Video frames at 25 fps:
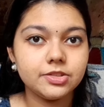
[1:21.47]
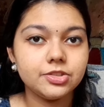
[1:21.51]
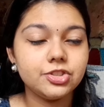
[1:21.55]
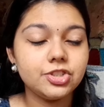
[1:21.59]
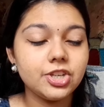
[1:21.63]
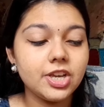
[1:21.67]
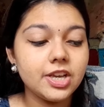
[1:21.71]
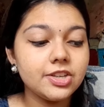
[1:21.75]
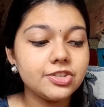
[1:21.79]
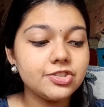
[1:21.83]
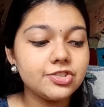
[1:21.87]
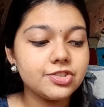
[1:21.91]

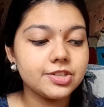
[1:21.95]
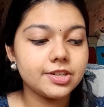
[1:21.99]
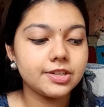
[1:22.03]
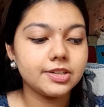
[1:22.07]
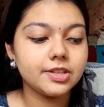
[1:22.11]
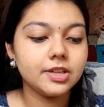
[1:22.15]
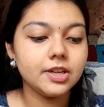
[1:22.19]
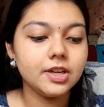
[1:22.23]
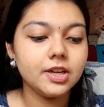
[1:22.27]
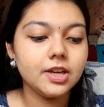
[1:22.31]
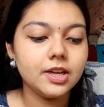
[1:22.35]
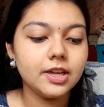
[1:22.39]
Change it.
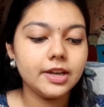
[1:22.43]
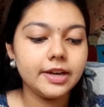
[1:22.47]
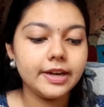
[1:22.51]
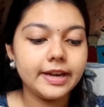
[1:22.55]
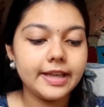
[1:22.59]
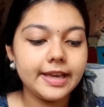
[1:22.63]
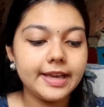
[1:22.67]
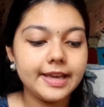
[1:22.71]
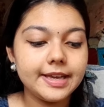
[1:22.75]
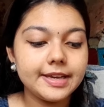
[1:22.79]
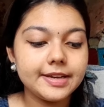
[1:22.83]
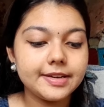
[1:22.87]

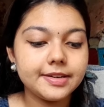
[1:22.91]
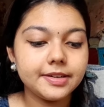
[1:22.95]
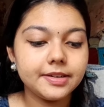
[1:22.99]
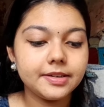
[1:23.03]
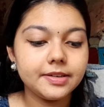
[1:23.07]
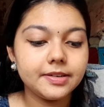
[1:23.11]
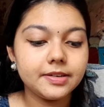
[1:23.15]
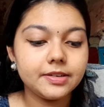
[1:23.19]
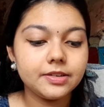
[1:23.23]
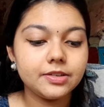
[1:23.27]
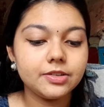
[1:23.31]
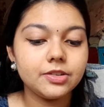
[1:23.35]
Like
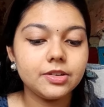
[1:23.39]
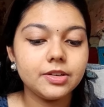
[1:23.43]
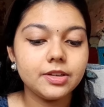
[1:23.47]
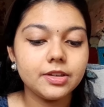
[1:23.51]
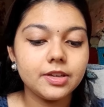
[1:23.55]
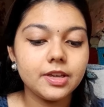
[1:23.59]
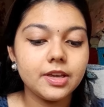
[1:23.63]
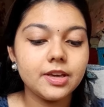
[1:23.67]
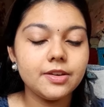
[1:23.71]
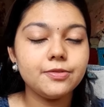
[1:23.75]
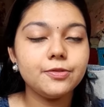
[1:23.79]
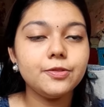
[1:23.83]

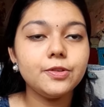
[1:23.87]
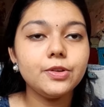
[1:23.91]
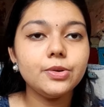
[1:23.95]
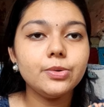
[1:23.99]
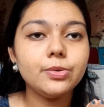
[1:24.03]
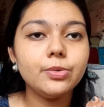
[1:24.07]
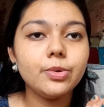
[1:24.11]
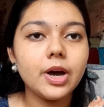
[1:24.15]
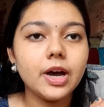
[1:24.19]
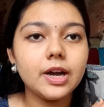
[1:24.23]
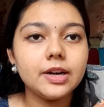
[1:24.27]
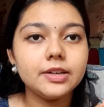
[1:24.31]
if
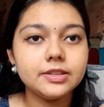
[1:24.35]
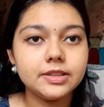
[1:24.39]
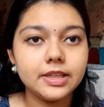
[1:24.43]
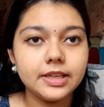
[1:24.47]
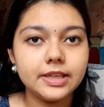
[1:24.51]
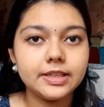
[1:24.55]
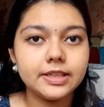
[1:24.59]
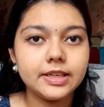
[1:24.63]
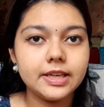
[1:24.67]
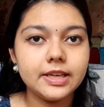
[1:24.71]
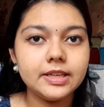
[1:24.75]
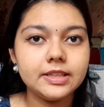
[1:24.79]
you are
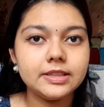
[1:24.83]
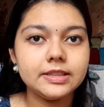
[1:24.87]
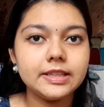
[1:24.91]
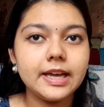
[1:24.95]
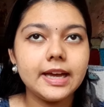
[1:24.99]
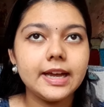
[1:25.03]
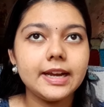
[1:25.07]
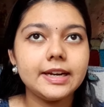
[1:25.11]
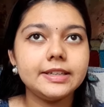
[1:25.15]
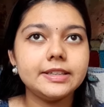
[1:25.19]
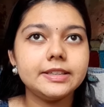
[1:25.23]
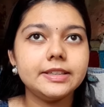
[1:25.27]
thinking
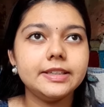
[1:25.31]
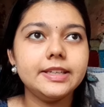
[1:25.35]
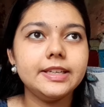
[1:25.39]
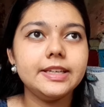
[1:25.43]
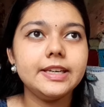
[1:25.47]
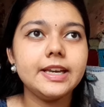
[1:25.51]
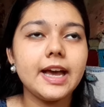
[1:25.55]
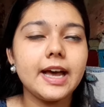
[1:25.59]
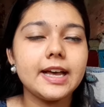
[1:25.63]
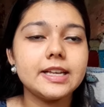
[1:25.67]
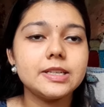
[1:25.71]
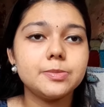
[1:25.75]
that
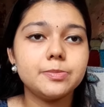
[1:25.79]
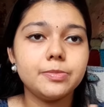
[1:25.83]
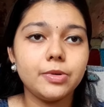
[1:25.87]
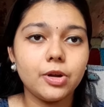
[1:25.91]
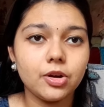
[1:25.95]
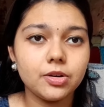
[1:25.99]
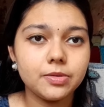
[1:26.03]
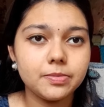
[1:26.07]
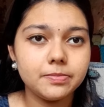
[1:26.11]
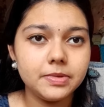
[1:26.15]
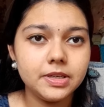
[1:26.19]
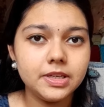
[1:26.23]
he has
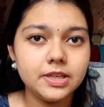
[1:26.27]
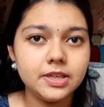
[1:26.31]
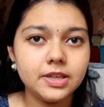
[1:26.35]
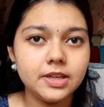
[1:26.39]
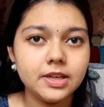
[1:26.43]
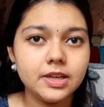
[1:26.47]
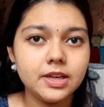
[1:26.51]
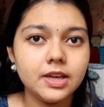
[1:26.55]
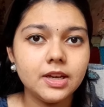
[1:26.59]
blocked me,